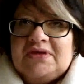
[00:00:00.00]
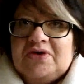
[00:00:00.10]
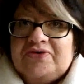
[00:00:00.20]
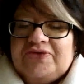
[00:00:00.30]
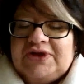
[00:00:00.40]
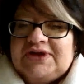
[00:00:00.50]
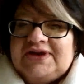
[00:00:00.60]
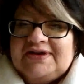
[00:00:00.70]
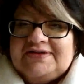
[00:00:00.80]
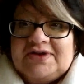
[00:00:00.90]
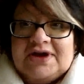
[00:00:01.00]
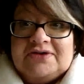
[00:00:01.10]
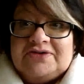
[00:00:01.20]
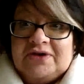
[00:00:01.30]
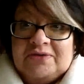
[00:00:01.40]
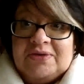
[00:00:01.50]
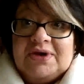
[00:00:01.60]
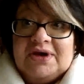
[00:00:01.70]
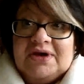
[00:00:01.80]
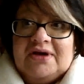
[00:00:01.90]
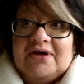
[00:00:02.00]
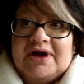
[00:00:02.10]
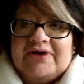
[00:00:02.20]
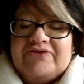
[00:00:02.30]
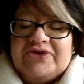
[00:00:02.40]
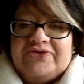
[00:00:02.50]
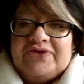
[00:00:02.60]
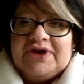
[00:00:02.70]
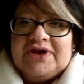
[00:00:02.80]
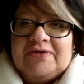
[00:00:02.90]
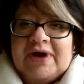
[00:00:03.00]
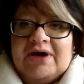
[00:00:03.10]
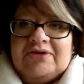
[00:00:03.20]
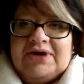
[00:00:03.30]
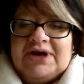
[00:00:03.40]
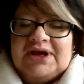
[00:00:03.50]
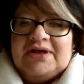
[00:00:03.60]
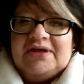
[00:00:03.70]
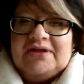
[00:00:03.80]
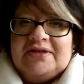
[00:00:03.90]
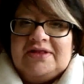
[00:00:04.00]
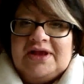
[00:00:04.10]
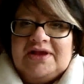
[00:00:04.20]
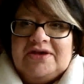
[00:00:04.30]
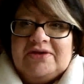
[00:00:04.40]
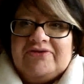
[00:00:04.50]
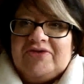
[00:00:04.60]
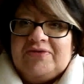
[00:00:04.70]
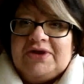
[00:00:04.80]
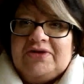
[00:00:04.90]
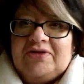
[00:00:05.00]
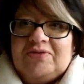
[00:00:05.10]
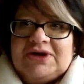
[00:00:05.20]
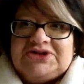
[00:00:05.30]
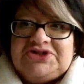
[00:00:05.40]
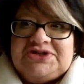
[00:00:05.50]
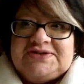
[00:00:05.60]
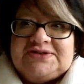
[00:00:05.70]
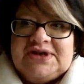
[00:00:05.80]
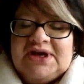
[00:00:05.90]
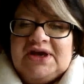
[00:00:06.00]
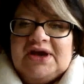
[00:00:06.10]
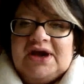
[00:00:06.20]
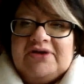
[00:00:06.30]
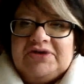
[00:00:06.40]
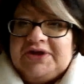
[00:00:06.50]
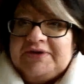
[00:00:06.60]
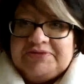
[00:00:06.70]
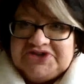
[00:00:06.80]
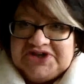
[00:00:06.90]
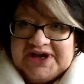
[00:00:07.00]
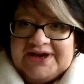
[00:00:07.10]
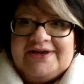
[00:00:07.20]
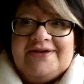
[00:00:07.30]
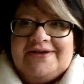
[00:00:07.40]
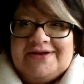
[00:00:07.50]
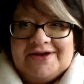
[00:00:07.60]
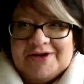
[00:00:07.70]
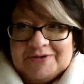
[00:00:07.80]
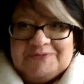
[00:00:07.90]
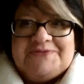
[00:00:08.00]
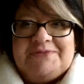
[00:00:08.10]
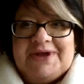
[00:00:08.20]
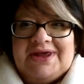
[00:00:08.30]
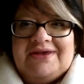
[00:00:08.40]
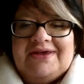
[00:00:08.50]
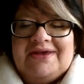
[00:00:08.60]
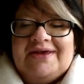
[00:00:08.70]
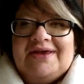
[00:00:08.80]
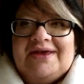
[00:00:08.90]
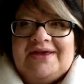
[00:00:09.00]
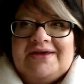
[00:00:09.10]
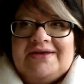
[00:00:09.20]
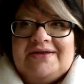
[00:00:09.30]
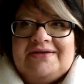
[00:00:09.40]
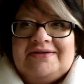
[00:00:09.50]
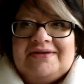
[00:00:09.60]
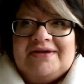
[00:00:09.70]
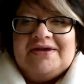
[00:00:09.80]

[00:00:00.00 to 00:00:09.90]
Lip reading: hopefully in the next day or so I'll have a new video out. And thank you everyone who watches. I really appreciate it and it helps me. And